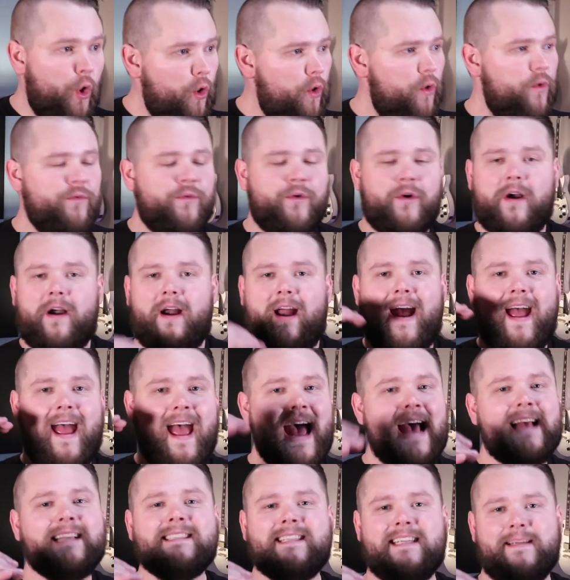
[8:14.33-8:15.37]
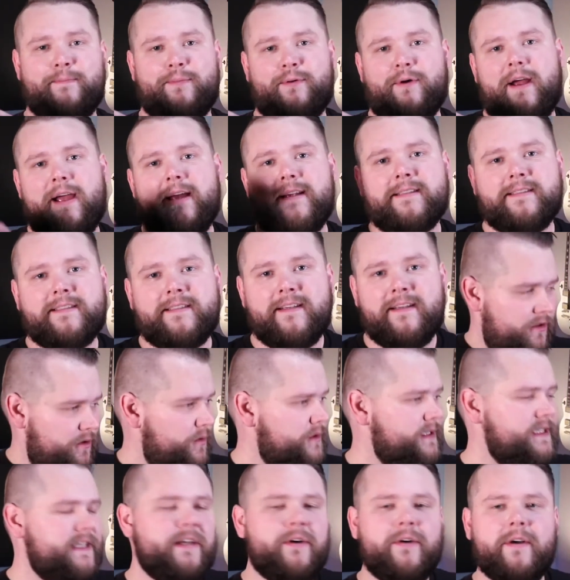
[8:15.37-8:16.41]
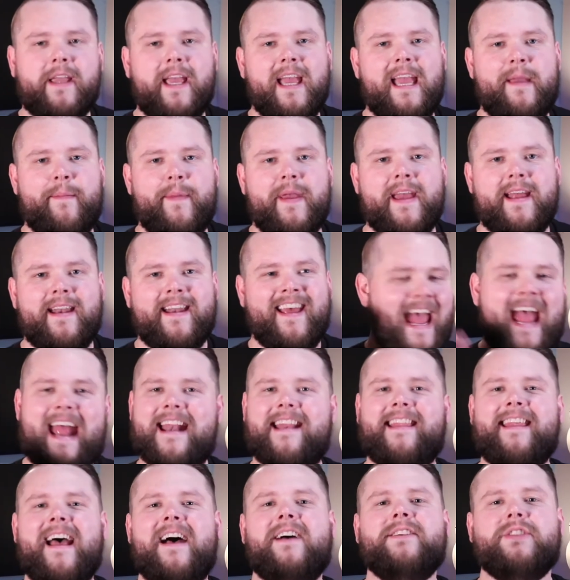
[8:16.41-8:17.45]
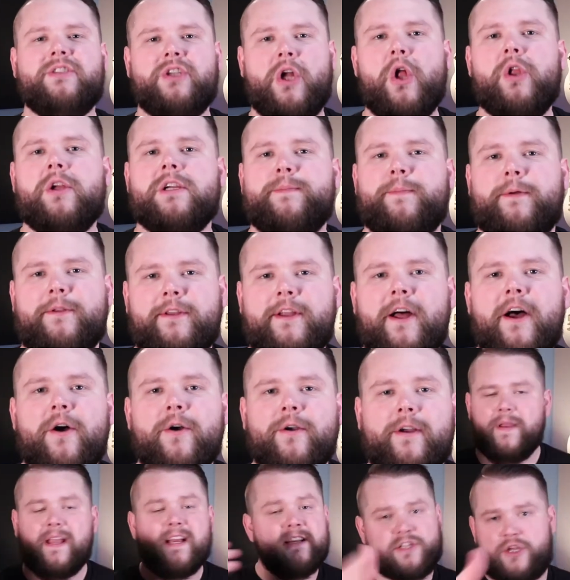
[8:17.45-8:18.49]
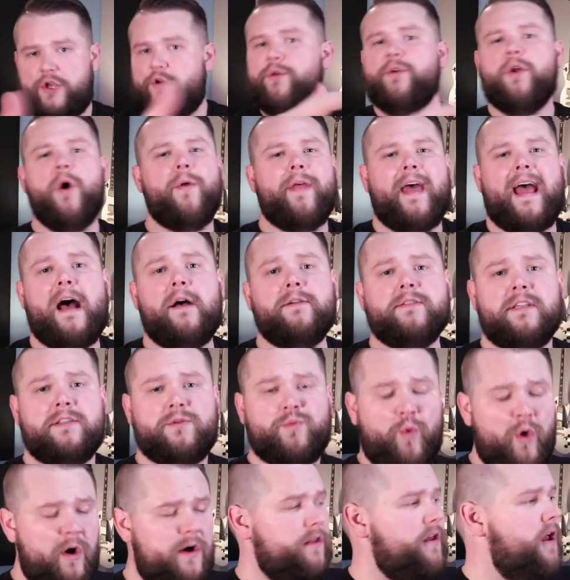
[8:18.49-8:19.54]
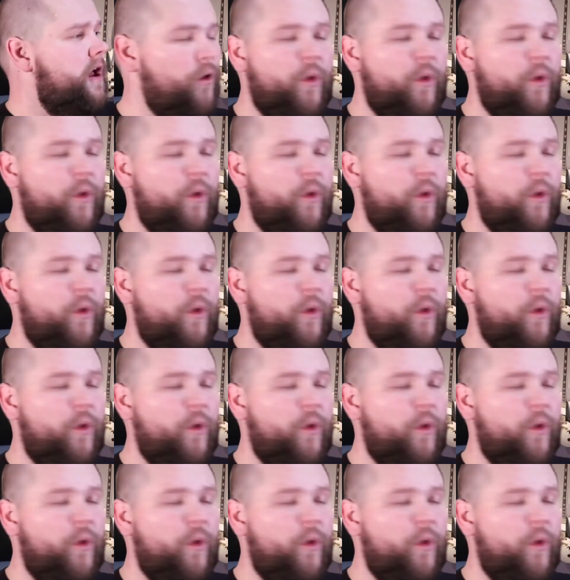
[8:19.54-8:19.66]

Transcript: over asking price, you still came in $10,000 below because you know the house is worth